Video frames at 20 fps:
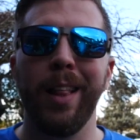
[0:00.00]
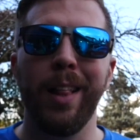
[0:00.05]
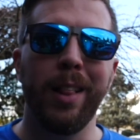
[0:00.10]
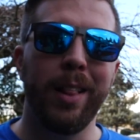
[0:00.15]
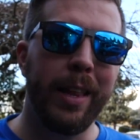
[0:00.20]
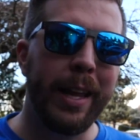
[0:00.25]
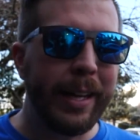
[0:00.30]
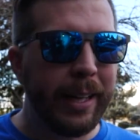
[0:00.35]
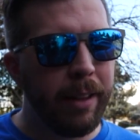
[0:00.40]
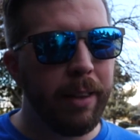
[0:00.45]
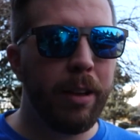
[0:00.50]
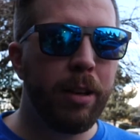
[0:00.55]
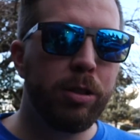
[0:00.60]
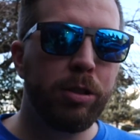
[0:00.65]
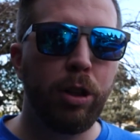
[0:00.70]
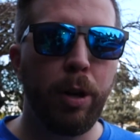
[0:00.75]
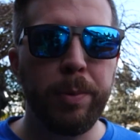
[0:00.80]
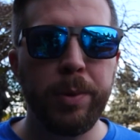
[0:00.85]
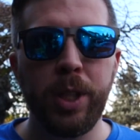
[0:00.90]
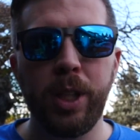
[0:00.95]
Link in the
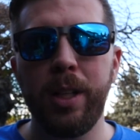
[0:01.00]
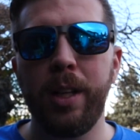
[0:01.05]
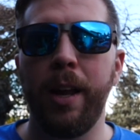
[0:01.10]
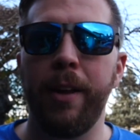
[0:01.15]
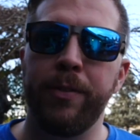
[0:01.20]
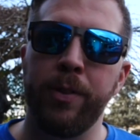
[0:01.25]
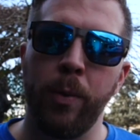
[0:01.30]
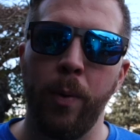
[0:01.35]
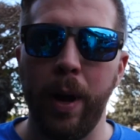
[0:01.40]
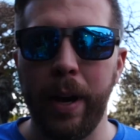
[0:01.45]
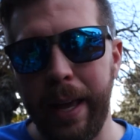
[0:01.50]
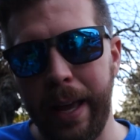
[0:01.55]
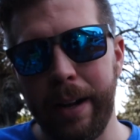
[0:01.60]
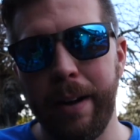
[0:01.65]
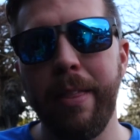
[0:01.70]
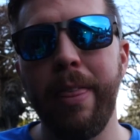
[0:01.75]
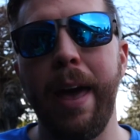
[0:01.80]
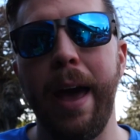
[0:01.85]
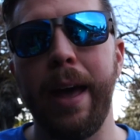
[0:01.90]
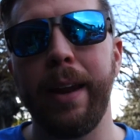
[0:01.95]
description if you want to
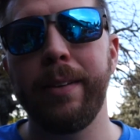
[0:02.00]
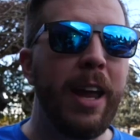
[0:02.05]
enter that.